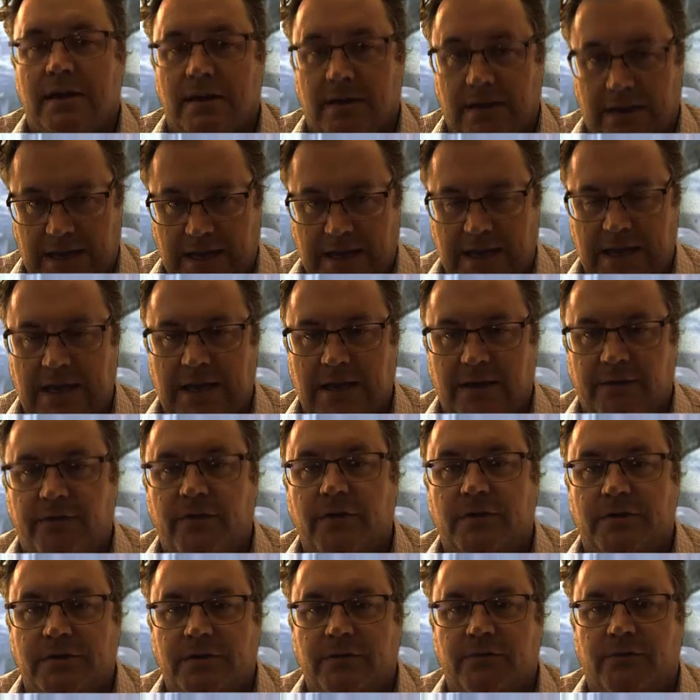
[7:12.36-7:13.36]
A,
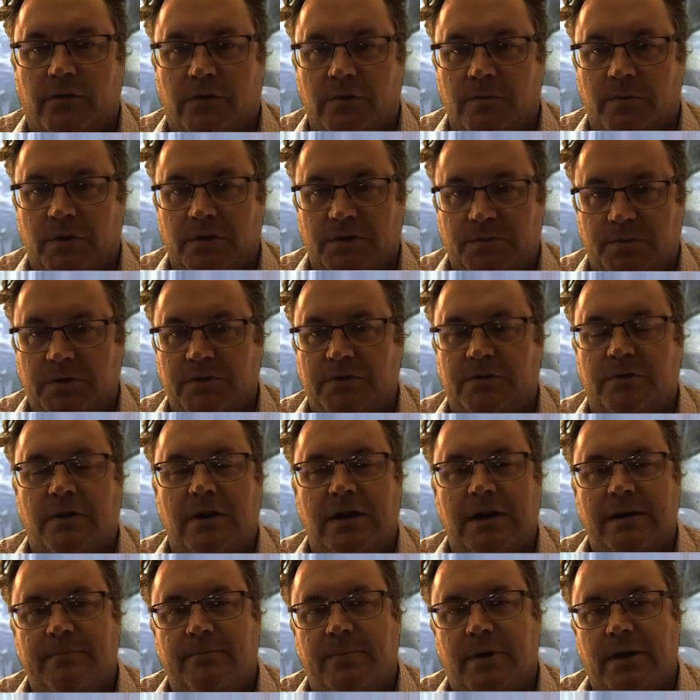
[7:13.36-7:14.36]
first and foremost,
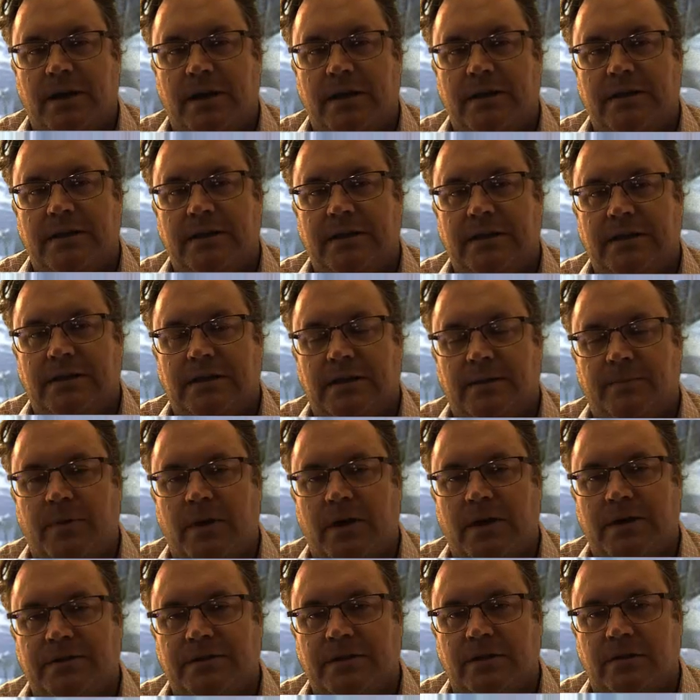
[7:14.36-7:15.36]
prescribed by the La
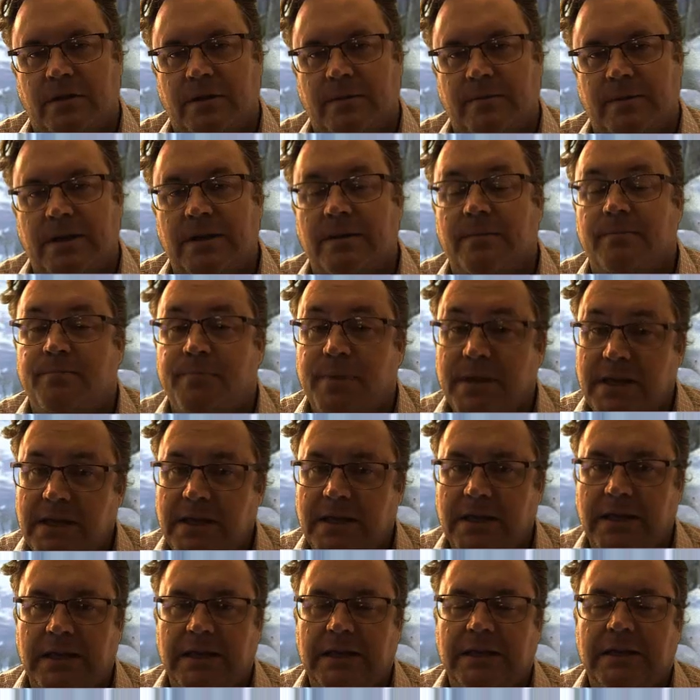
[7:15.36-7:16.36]
Paz Agreement,
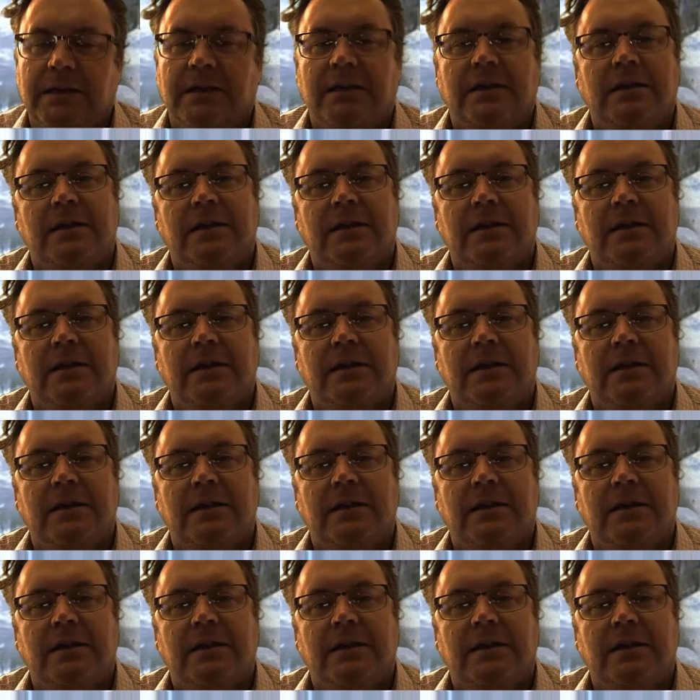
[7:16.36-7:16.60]
B,